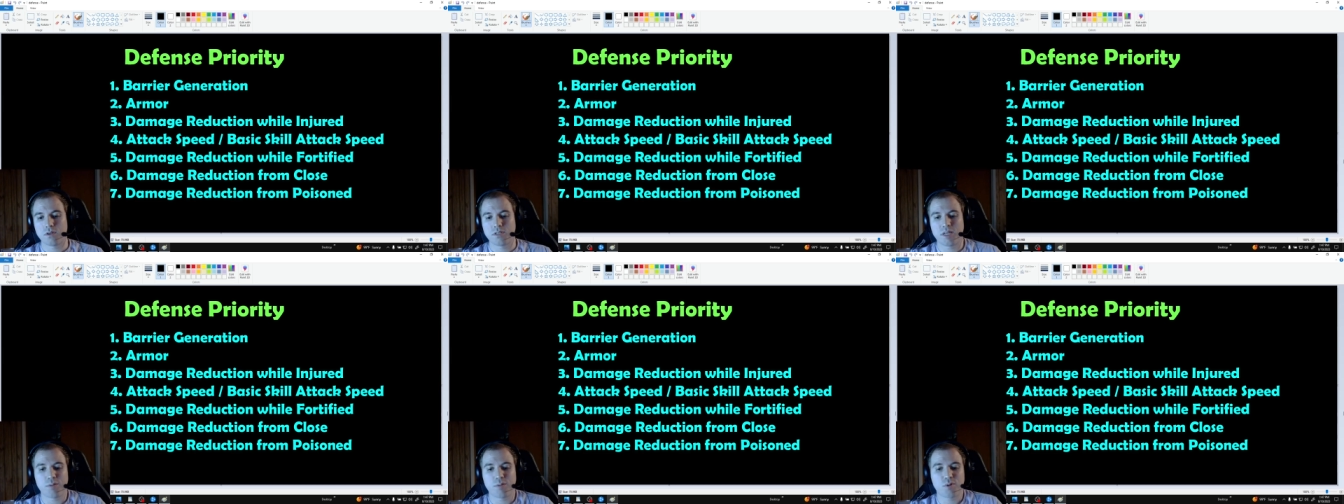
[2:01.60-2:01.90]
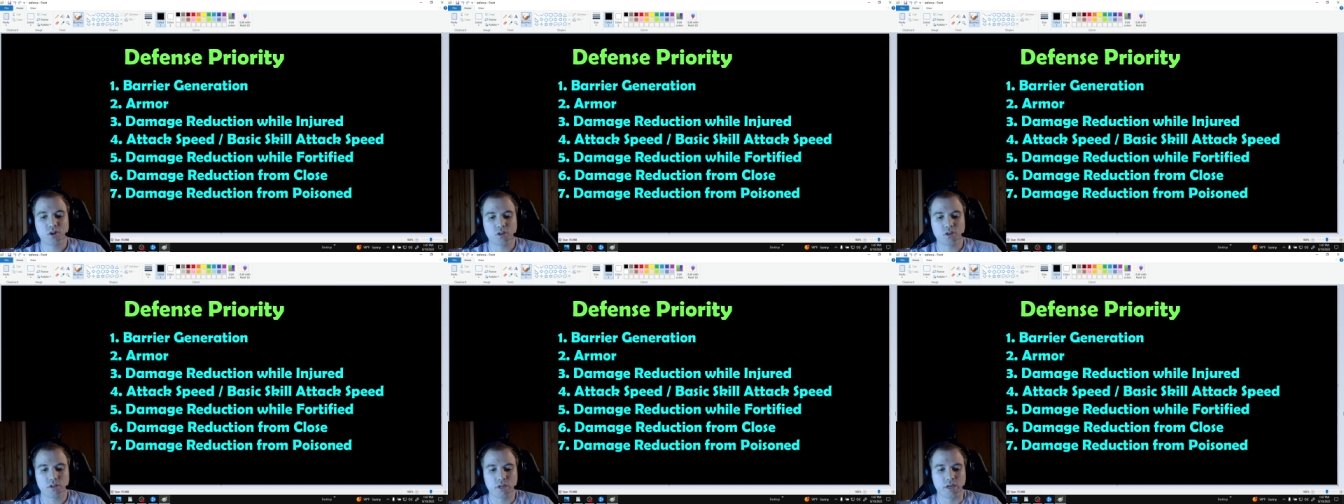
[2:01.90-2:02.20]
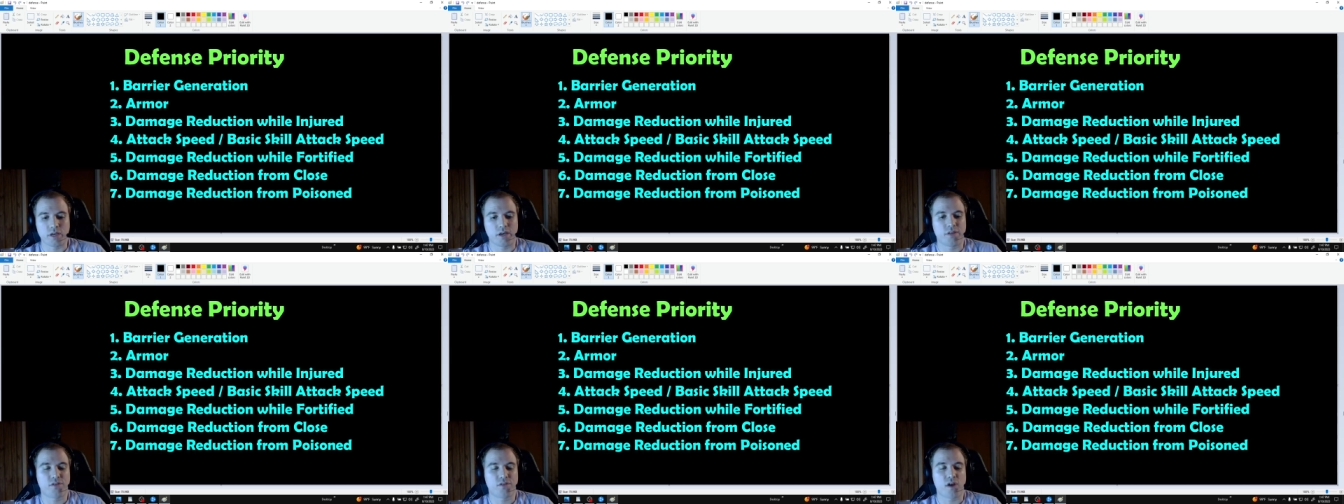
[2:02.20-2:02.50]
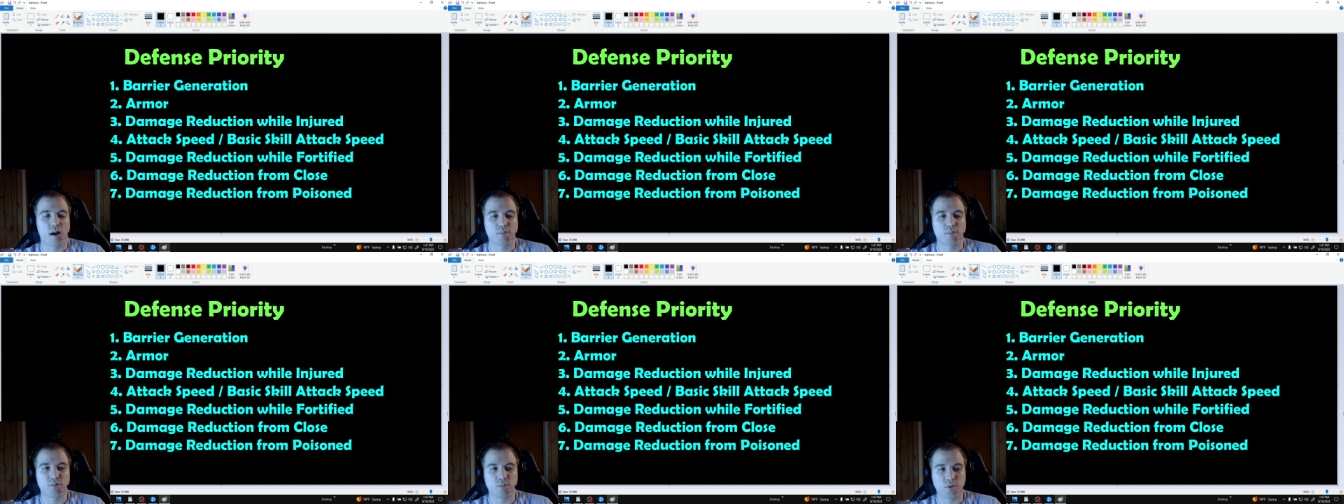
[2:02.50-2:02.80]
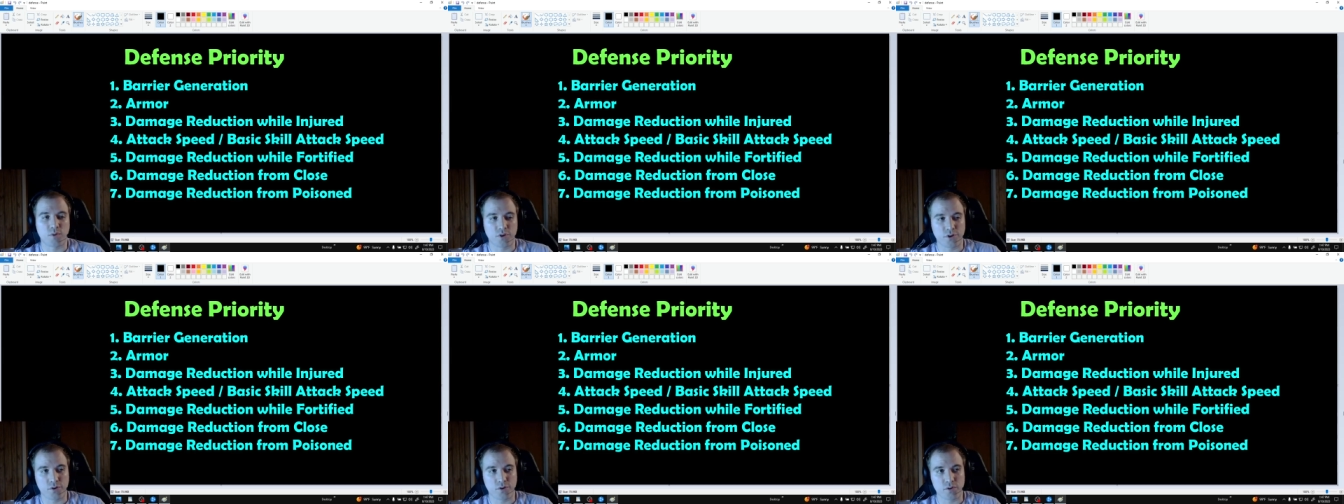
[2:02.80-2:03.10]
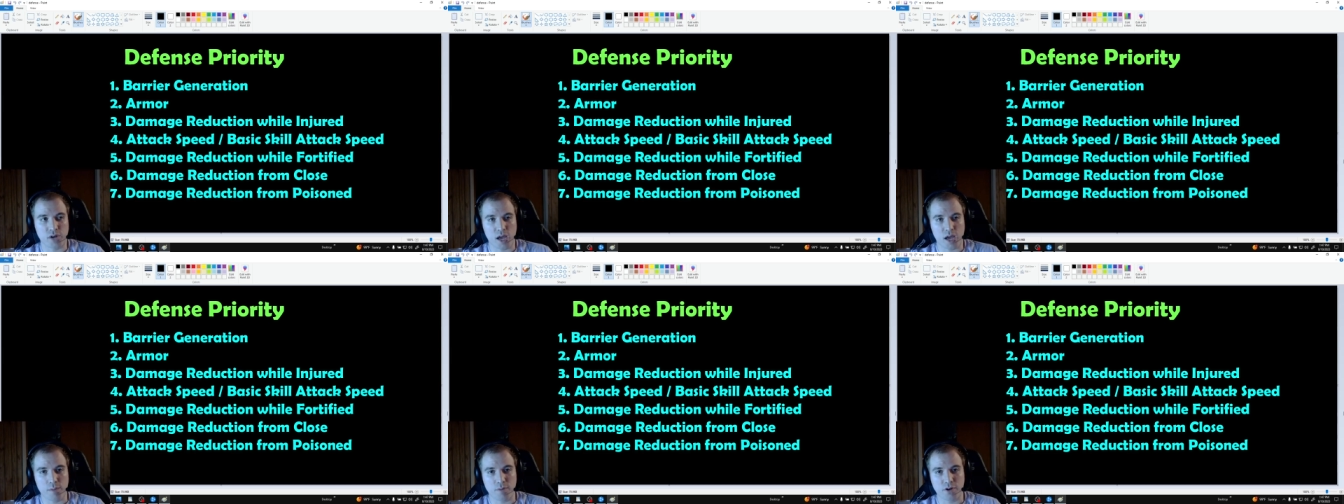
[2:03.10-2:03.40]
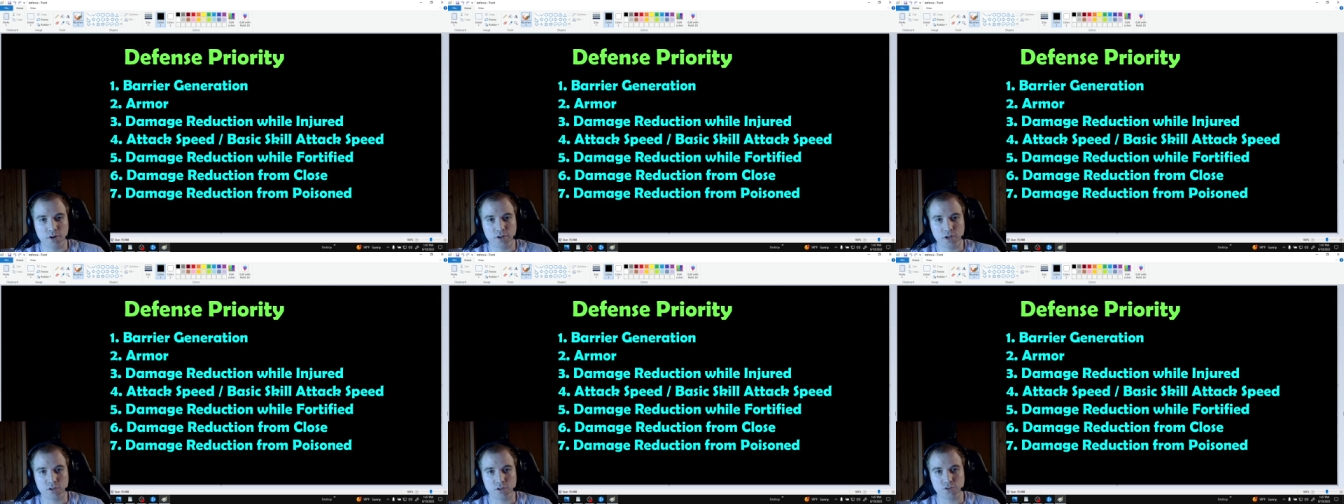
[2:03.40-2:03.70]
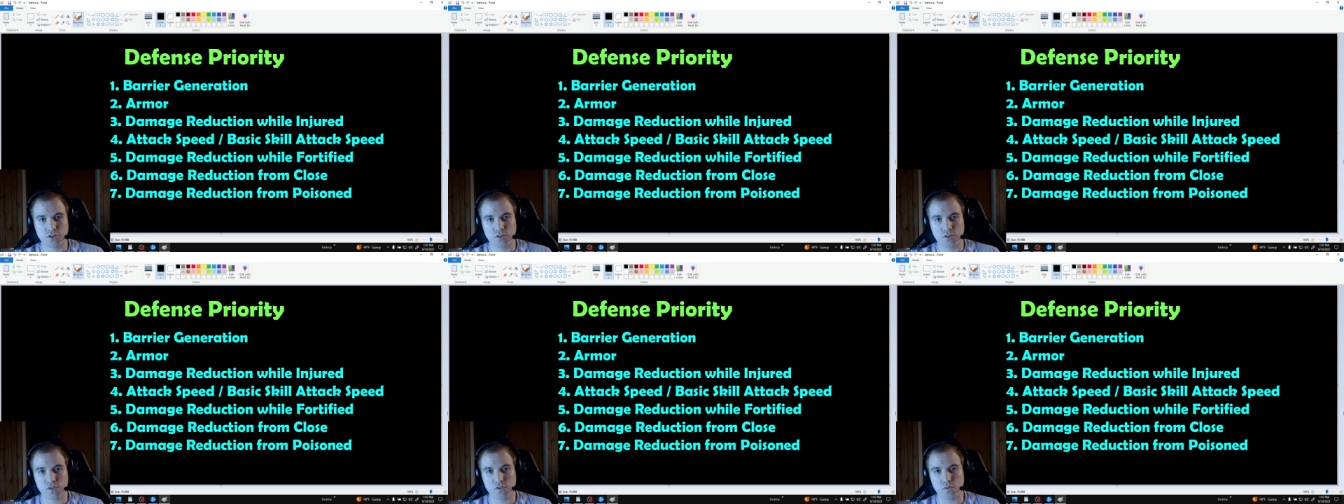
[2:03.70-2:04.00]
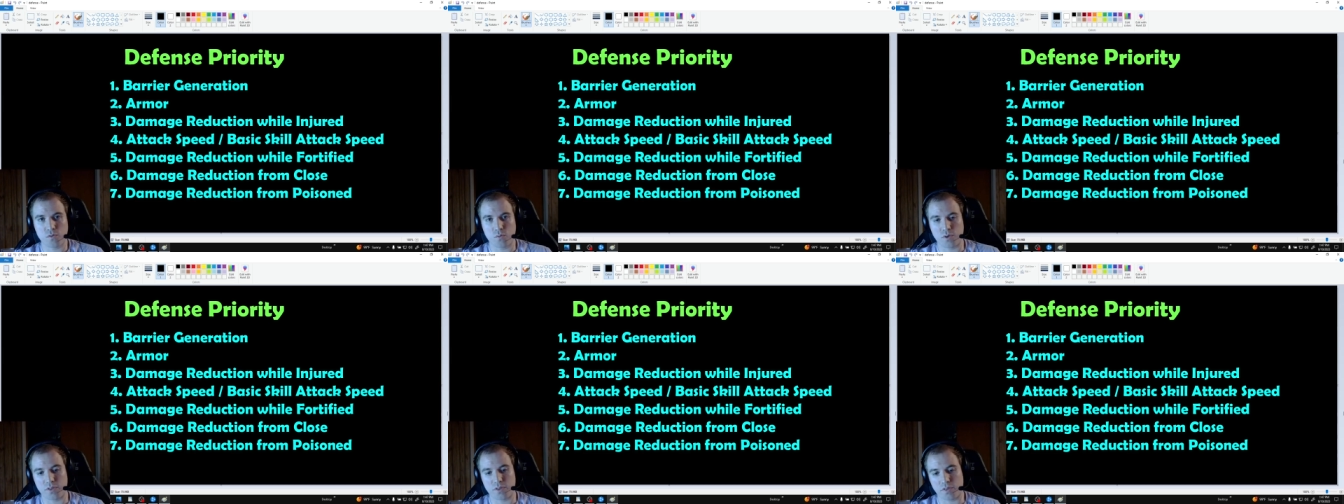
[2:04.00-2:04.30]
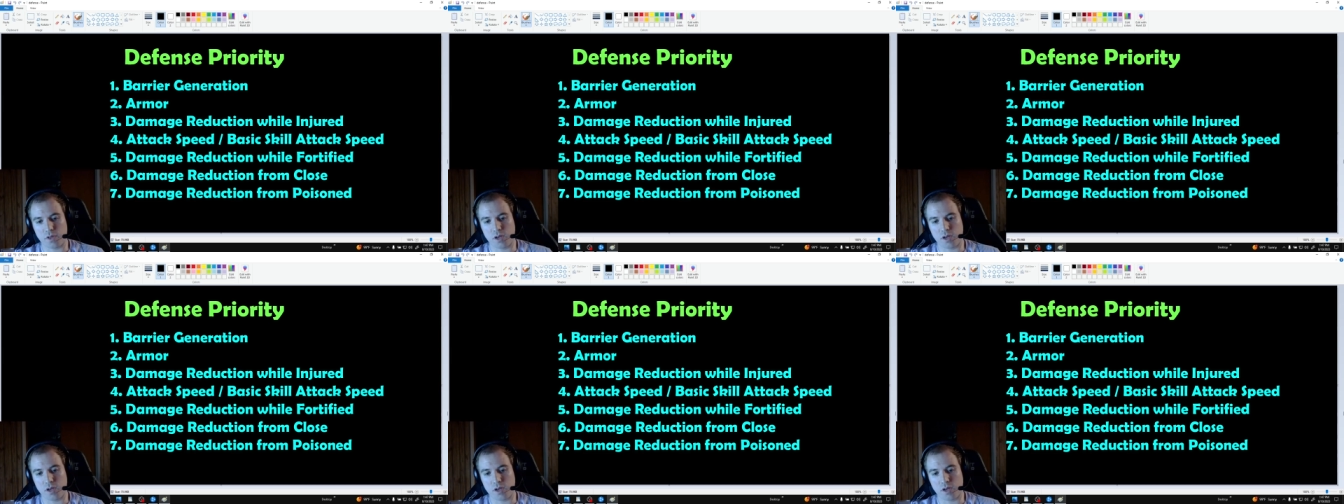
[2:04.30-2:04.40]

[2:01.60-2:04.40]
Typically, it's optimal to do nightmare dungeons with